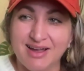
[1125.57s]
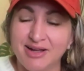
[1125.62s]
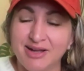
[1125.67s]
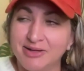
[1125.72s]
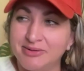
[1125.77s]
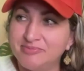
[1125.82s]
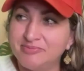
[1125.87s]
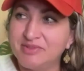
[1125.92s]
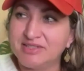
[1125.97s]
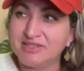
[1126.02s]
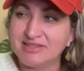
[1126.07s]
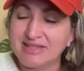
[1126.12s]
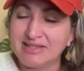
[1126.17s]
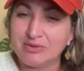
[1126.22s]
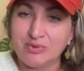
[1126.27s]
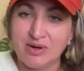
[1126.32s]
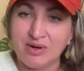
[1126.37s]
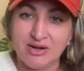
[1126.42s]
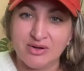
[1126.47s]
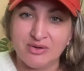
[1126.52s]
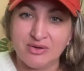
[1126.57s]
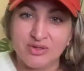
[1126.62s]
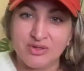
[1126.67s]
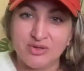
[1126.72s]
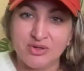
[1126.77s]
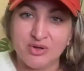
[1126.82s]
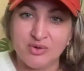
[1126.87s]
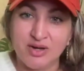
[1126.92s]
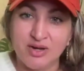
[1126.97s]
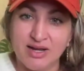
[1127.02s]
um, it's like, wow,
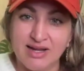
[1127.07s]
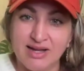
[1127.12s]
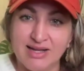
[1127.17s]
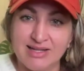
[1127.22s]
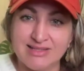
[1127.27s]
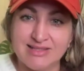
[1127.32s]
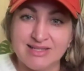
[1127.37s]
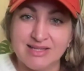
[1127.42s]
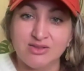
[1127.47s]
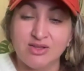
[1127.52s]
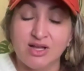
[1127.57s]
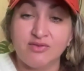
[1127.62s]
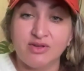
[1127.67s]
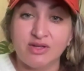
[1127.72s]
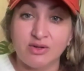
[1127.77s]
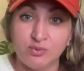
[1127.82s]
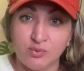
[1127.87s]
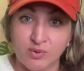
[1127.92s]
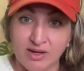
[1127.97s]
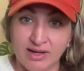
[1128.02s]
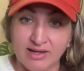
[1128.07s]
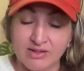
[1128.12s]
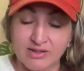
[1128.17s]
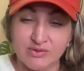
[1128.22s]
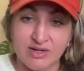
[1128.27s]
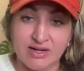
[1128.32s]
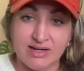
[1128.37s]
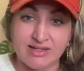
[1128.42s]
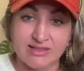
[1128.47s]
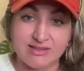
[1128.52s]
you know, it's a loving way,
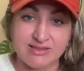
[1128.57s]
right?